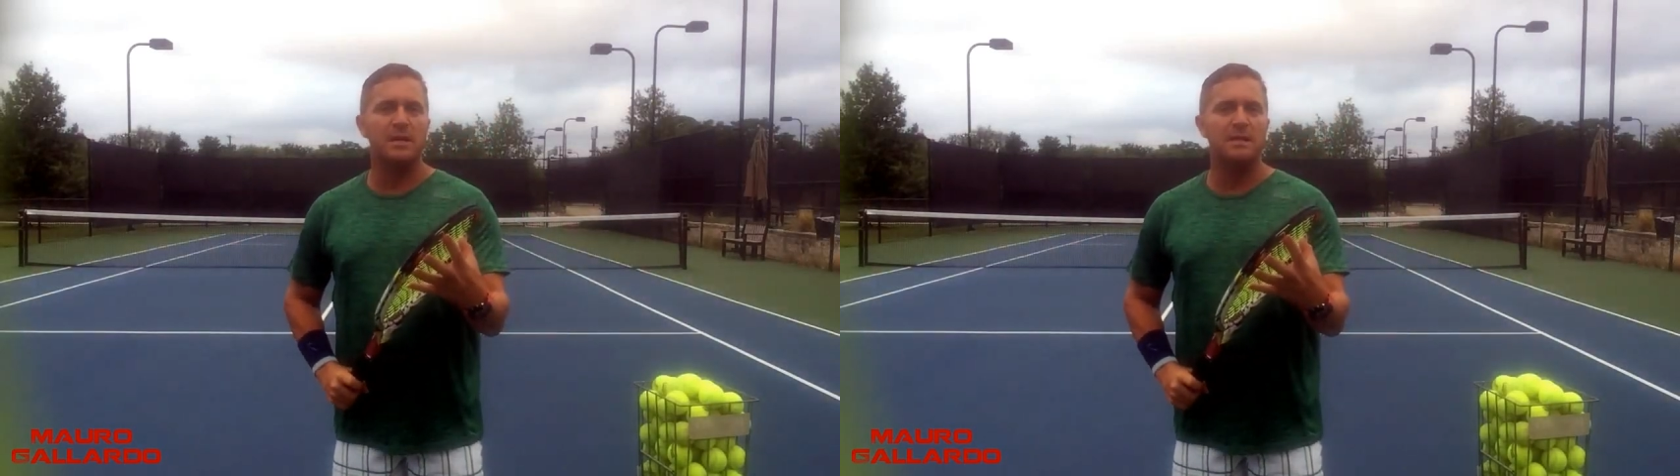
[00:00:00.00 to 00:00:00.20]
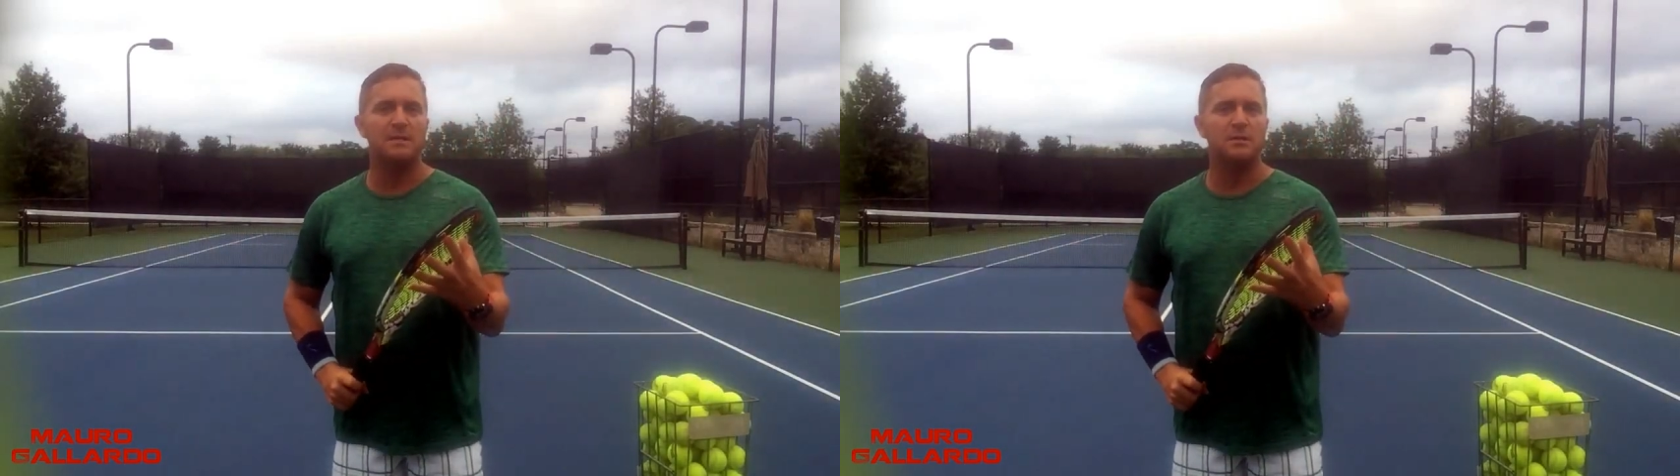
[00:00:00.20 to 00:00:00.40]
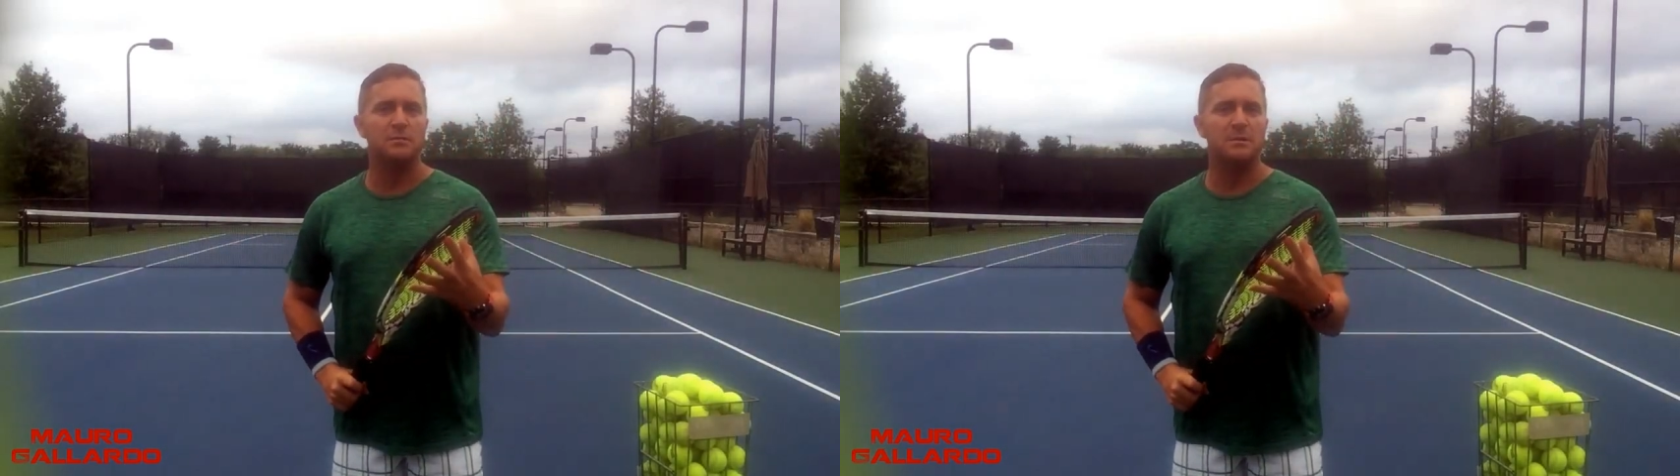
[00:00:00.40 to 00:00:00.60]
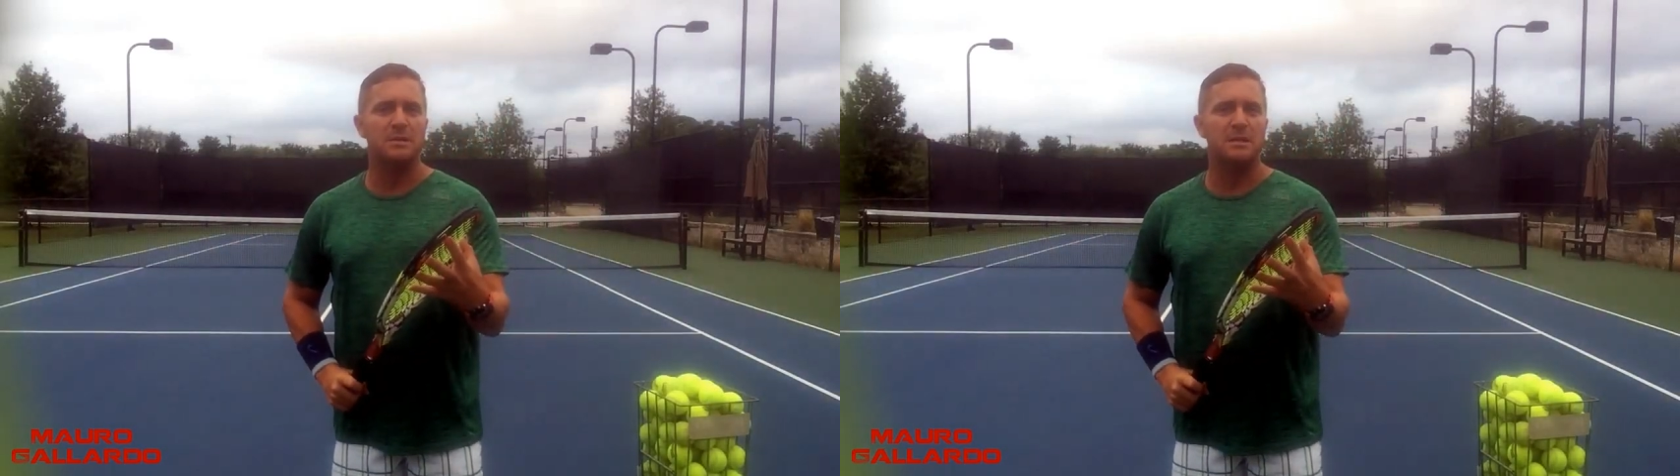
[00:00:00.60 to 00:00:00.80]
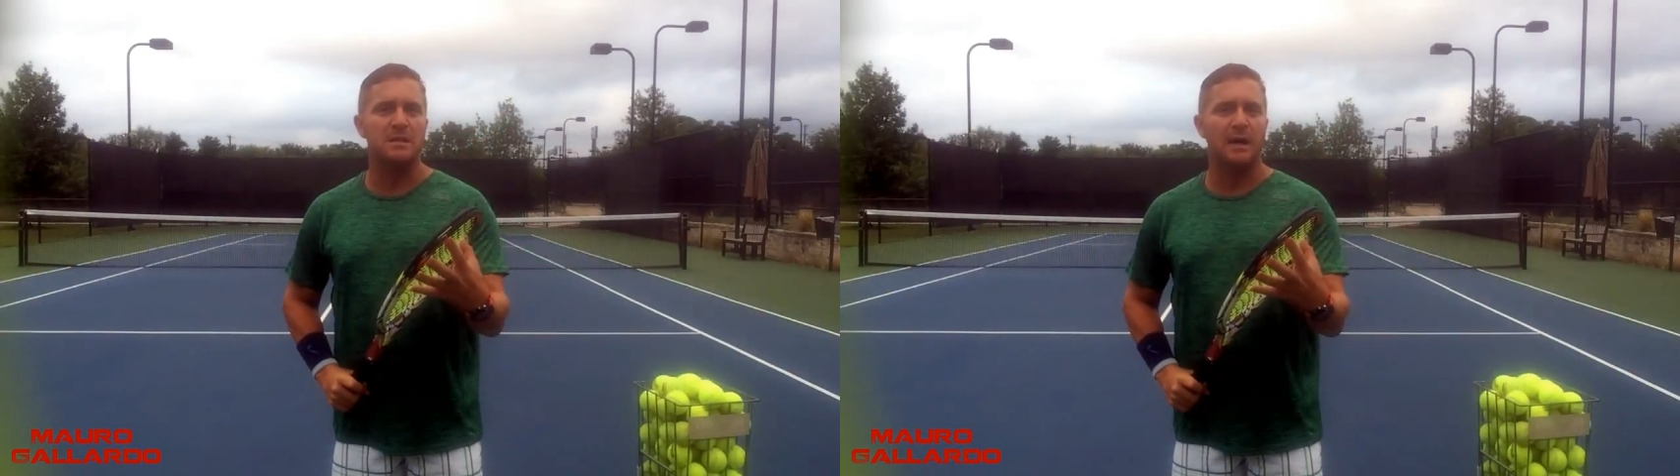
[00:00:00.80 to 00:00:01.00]
easy to
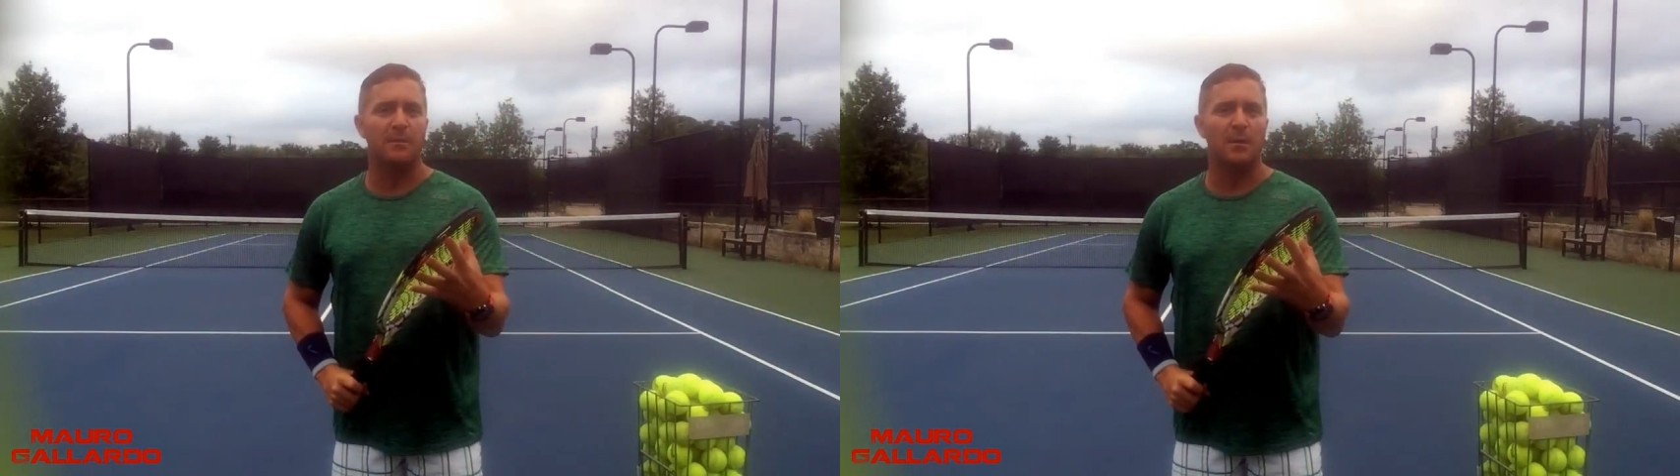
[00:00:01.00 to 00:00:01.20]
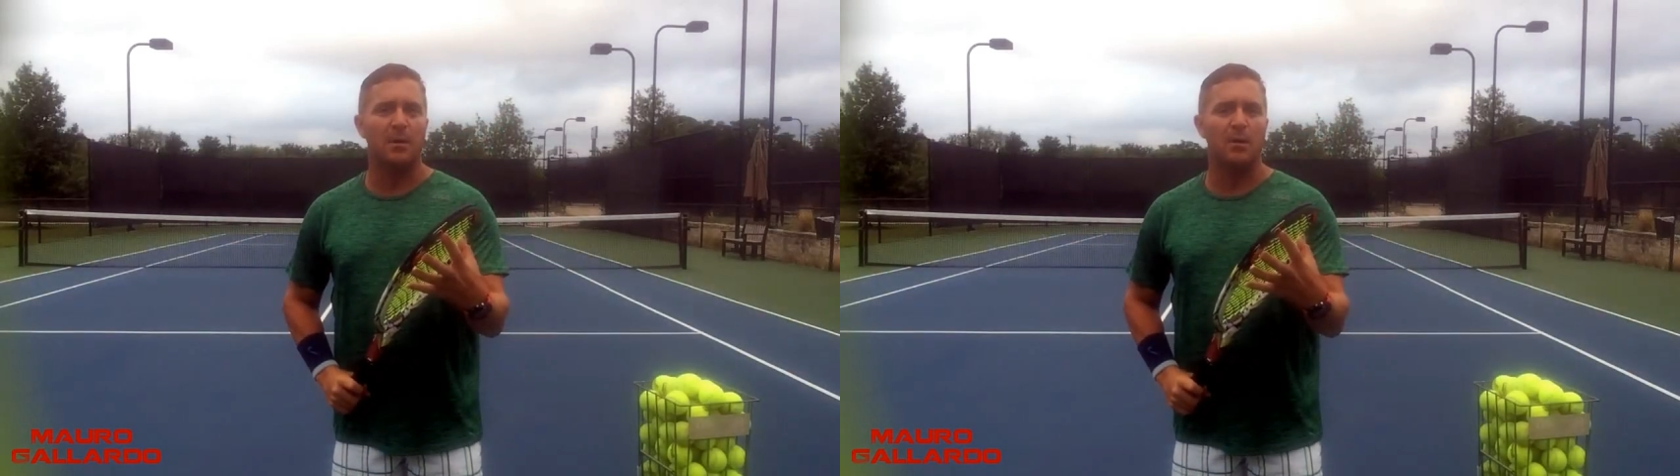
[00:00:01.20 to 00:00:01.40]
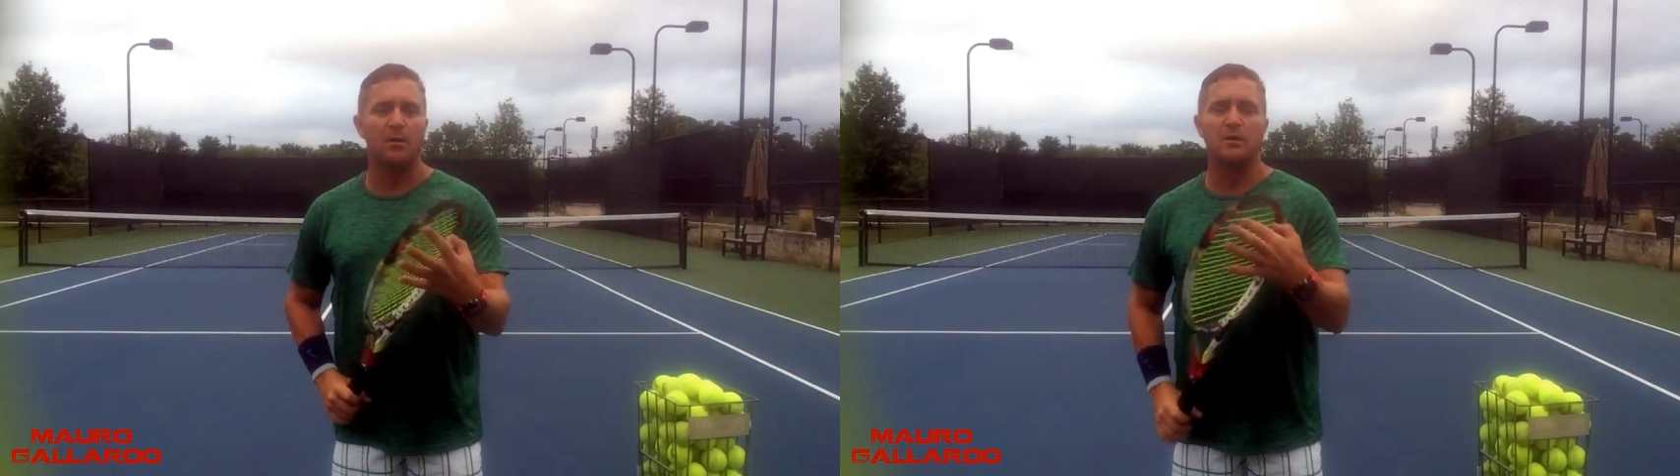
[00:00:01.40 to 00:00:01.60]
mishit that ball.